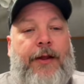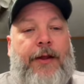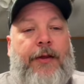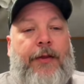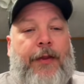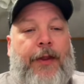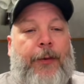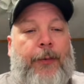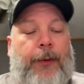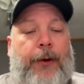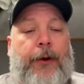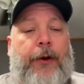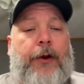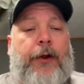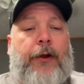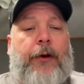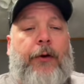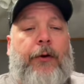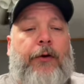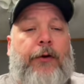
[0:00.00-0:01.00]
Then we're going to
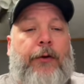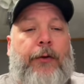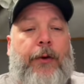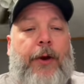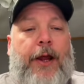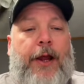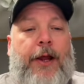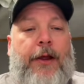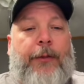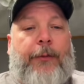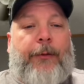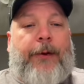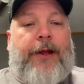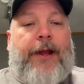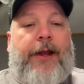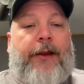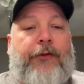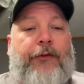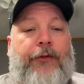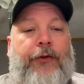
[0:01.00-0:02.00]
go to a
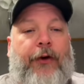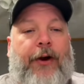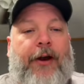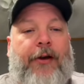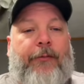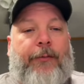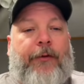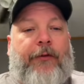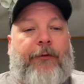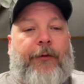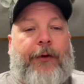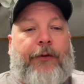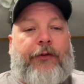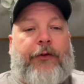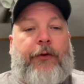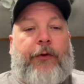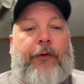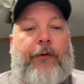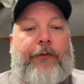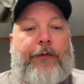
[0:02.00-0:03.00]
3/8 drive
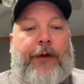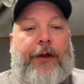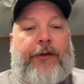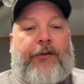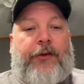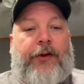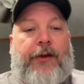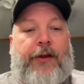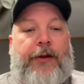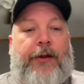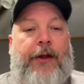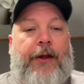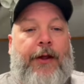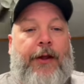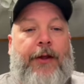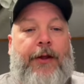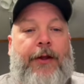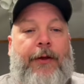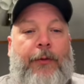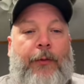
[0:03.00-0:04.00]
professional flex head
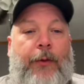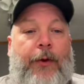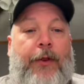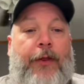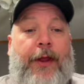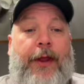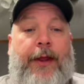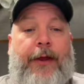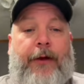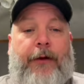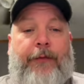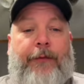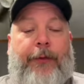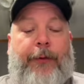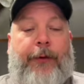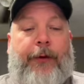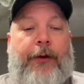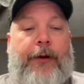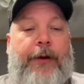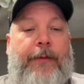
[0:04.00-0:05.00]
with a
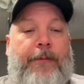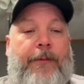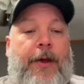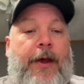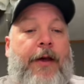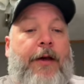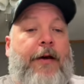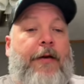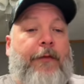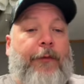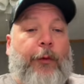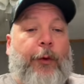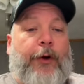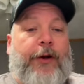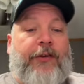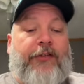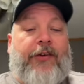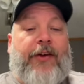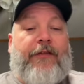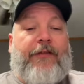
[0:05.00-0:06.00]
comfort grip,
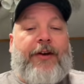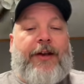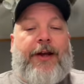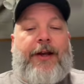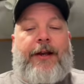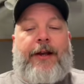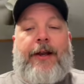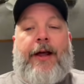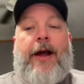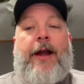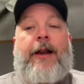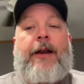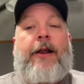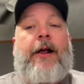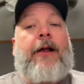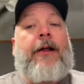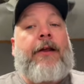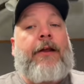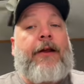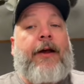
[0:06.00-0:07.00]
$47.99.
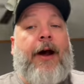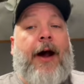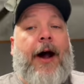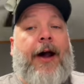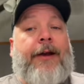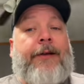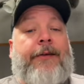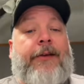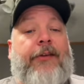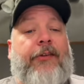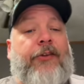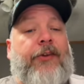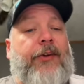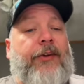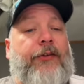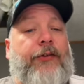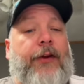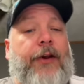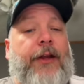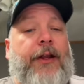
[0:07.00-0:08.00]
ITC
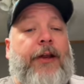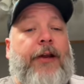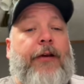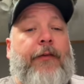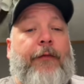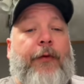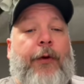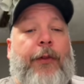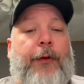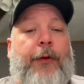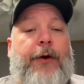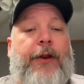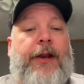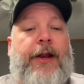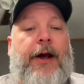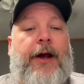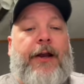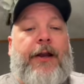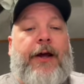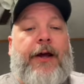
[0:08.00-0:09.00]
is going to get it for
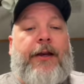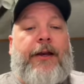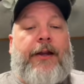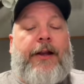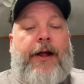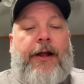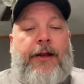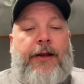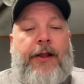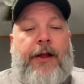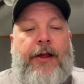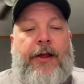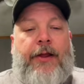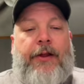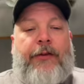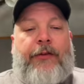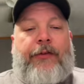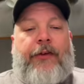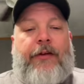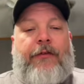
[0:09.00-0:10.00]
$39.99,
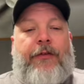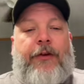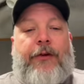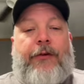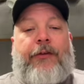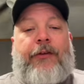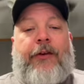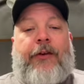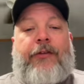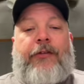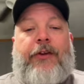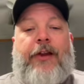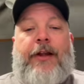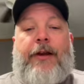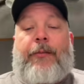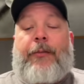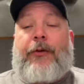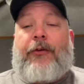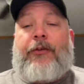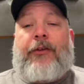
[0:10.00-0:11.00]
saving you
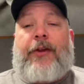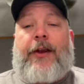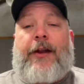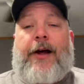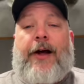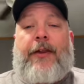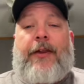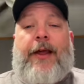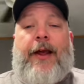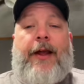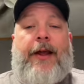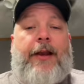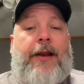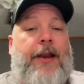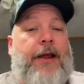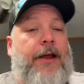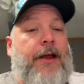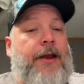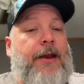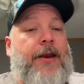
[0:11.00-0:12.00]
16% on
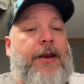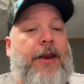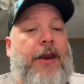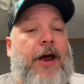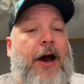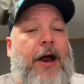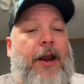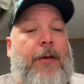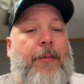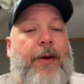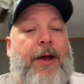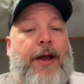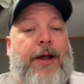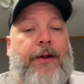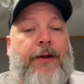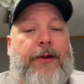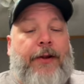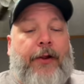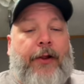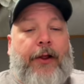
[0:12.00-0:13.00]
that. Not a bad
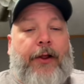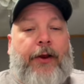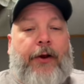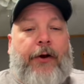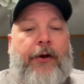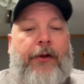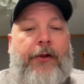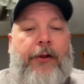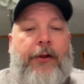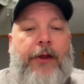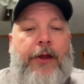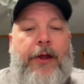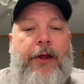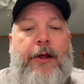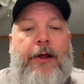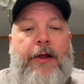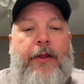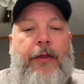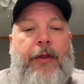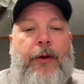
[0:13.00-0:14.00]
deal at all.
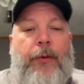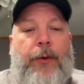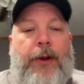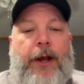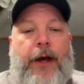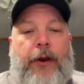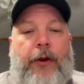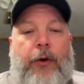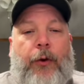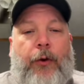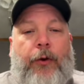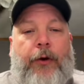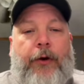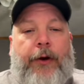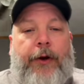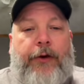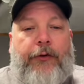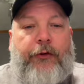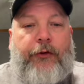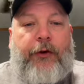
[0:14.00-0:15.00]
Then we got a
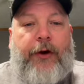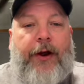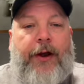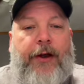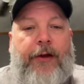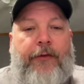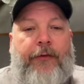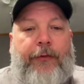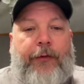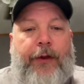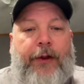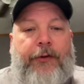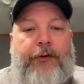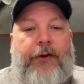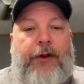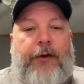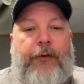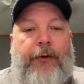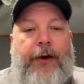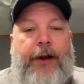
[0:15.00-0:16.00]
1/4 inch drive flex
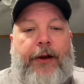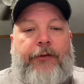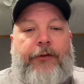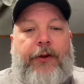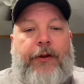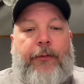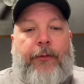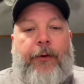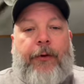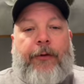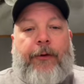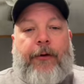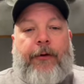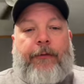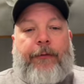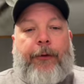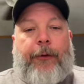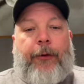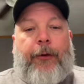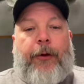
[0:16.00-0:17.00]
head ratchet with
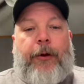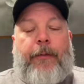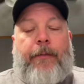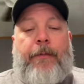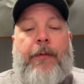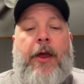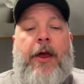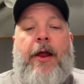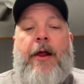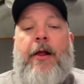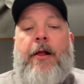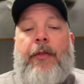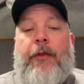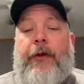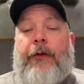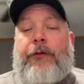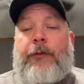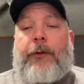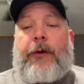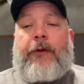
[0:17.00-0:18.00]
comfort grip.
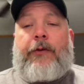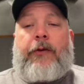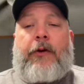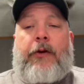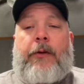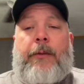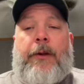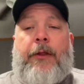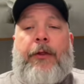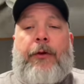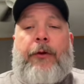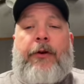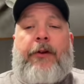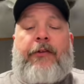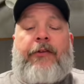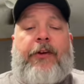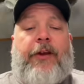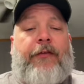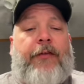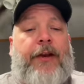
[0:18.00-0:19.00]
This one is going to be
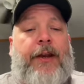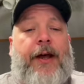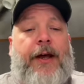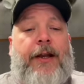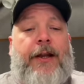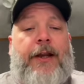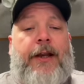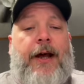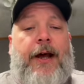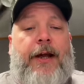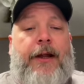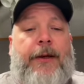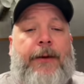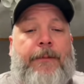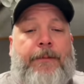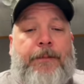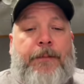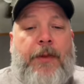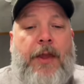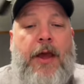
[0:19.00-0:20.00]

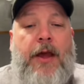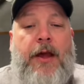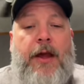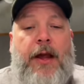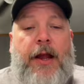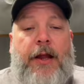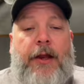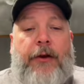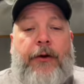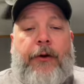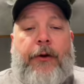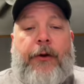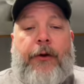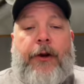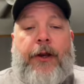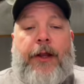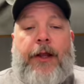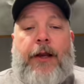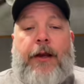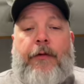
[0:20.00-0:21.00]
$37.99, and you're
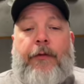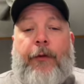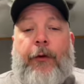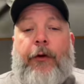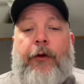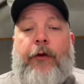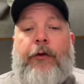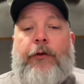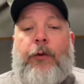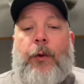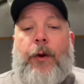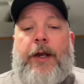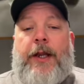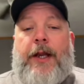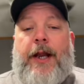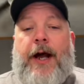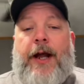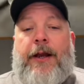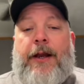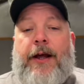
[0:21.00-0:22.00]
going to get it for
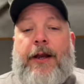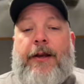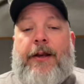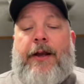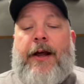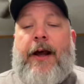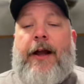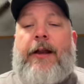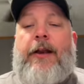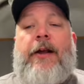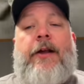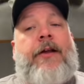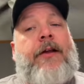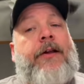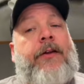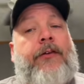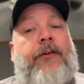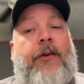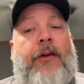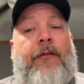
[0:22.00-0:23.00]
$29.99,
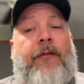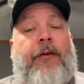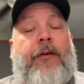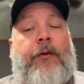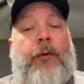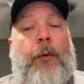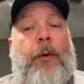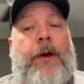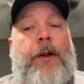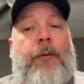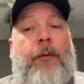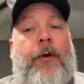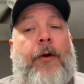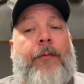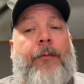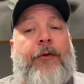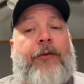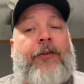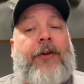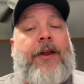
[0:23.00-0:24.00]
saving
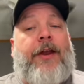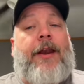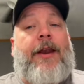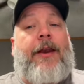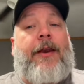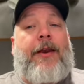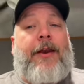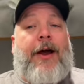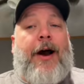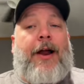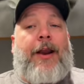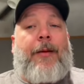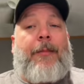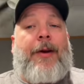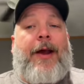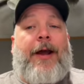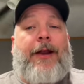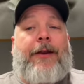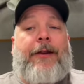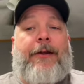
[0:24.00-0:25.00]
21%. Not a
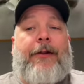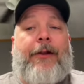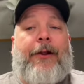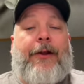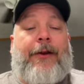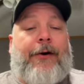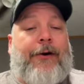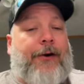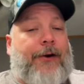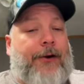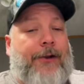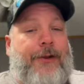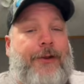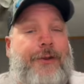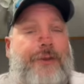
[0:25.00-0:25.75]
bad deal at all.